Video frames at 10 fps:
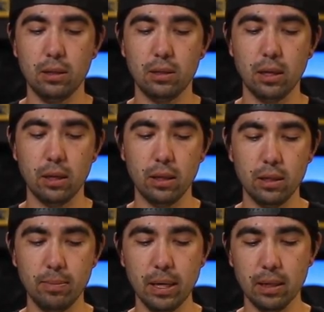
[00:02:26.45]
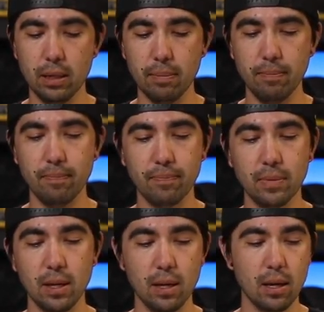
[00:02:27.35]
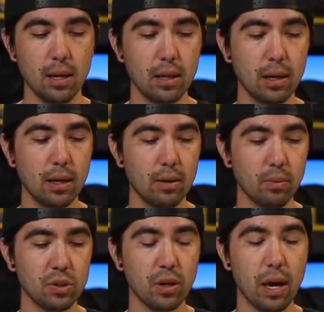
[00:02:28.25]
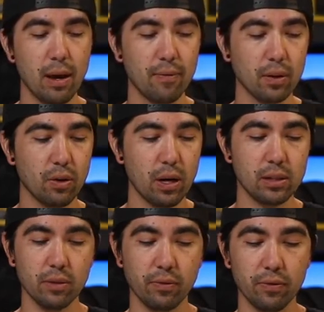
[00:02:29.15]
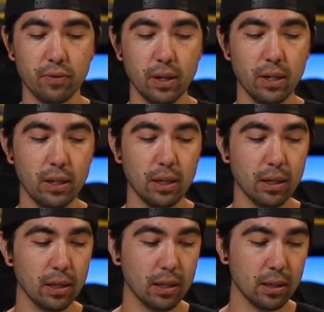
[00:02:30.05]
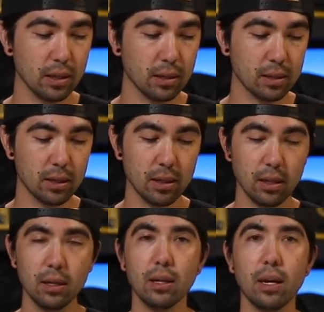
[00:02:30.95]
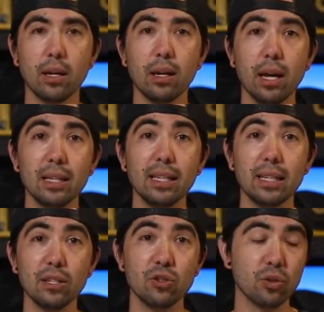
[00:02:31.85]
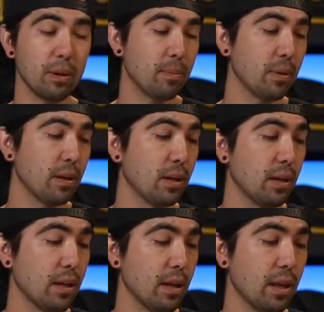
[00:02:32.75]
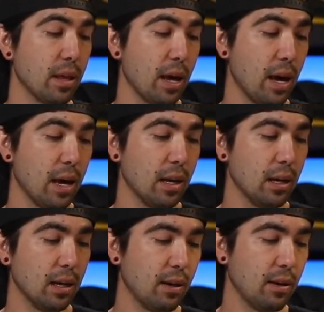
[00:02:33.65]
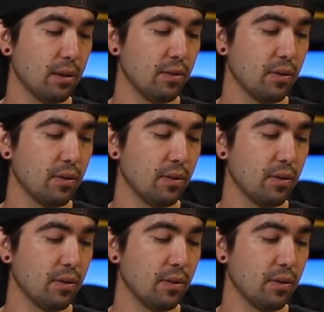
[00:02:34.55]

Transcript: tighten this back up. And then what you have across the front is an LED strip that is